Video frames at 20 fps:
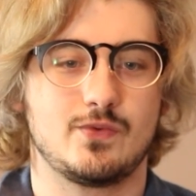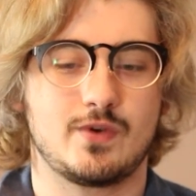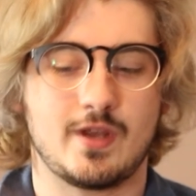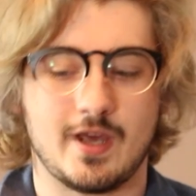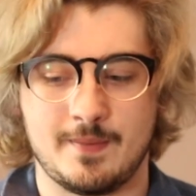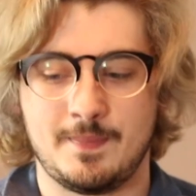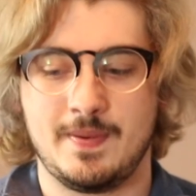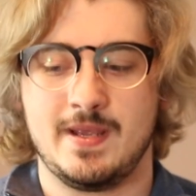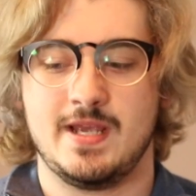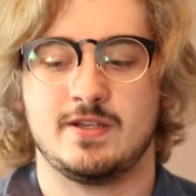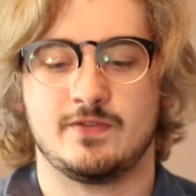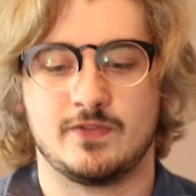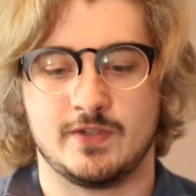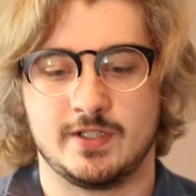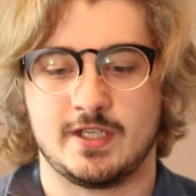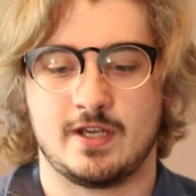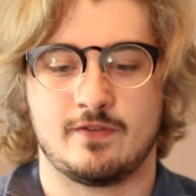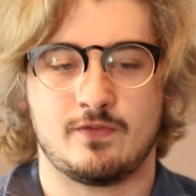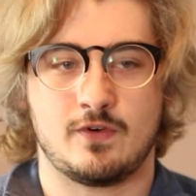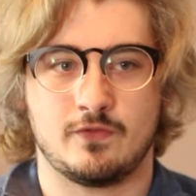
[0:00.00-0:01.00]
kind of pays for
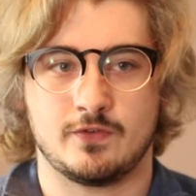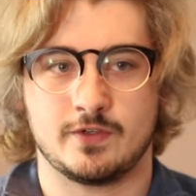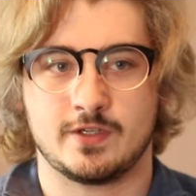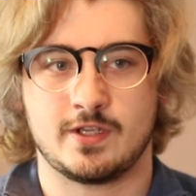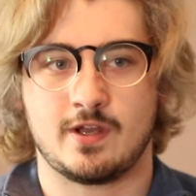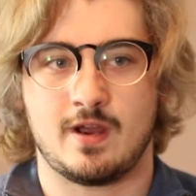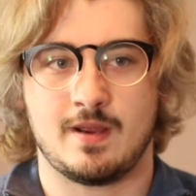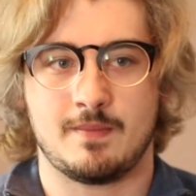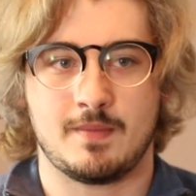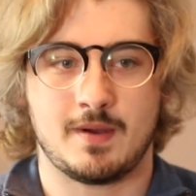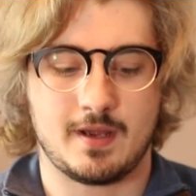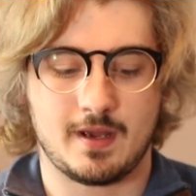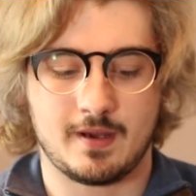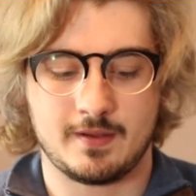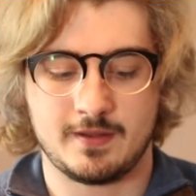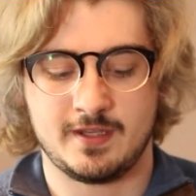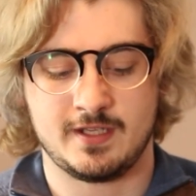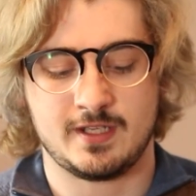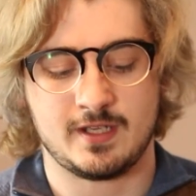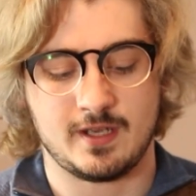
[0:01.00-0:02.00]
itself over time.
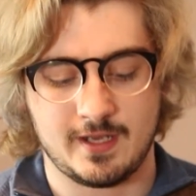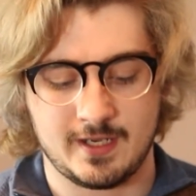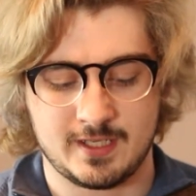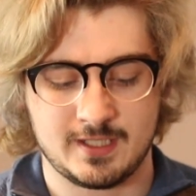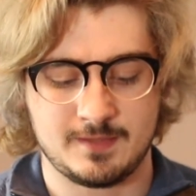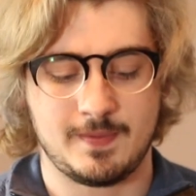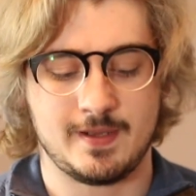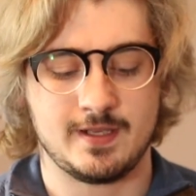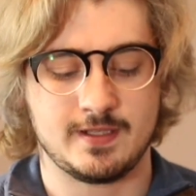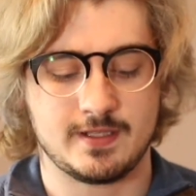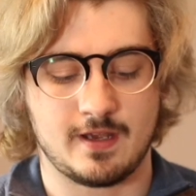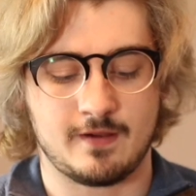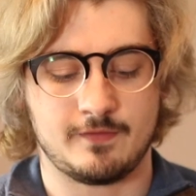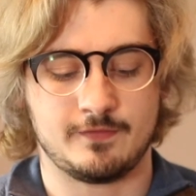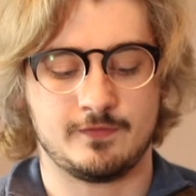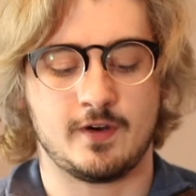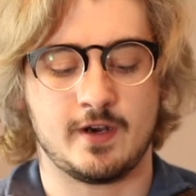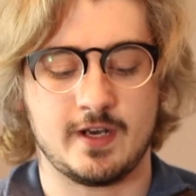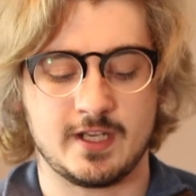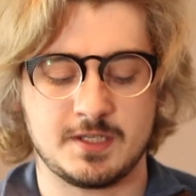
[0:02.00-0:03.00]
The expense
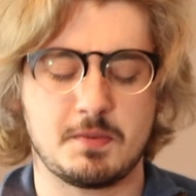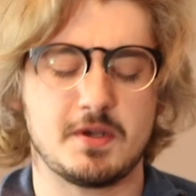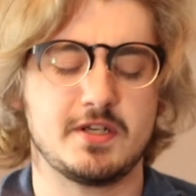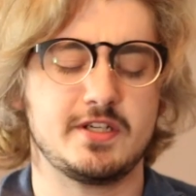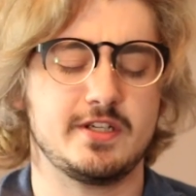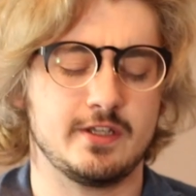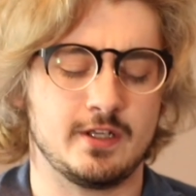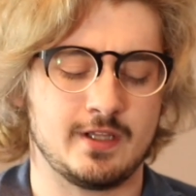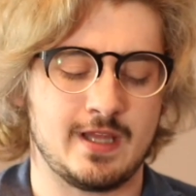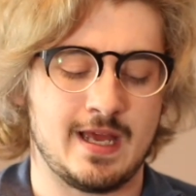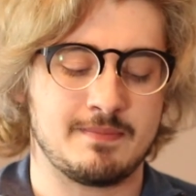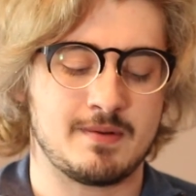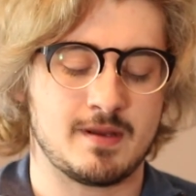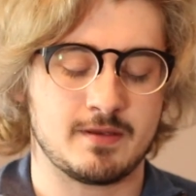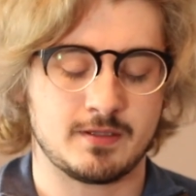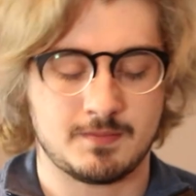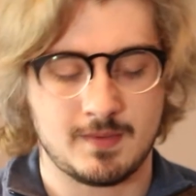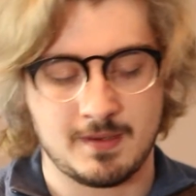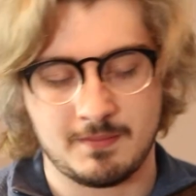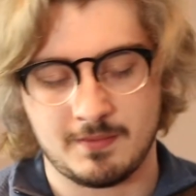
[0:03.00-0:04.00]
up front, especially in their
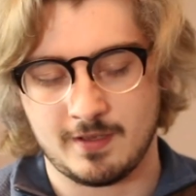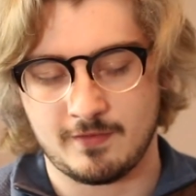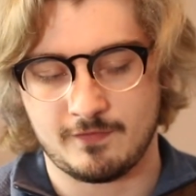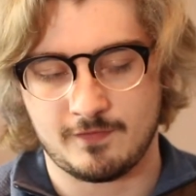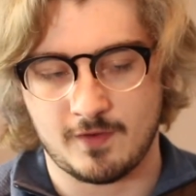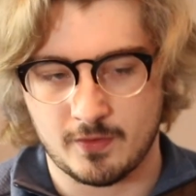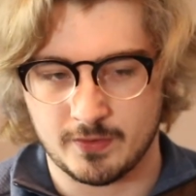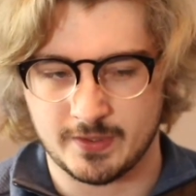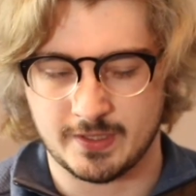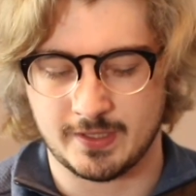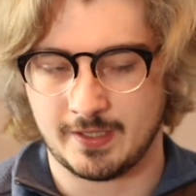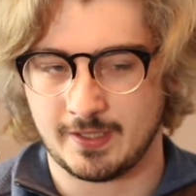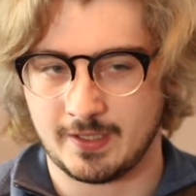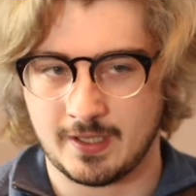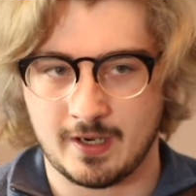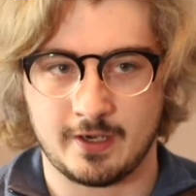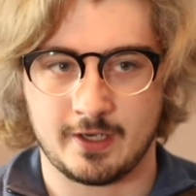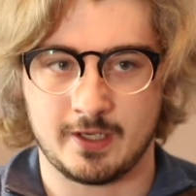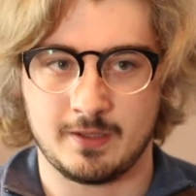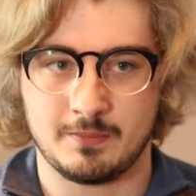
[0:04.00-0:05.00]
laptops, maybe their phones are
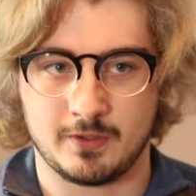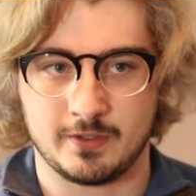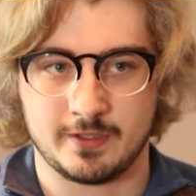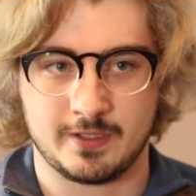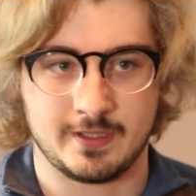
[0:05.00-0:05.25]
like arguable.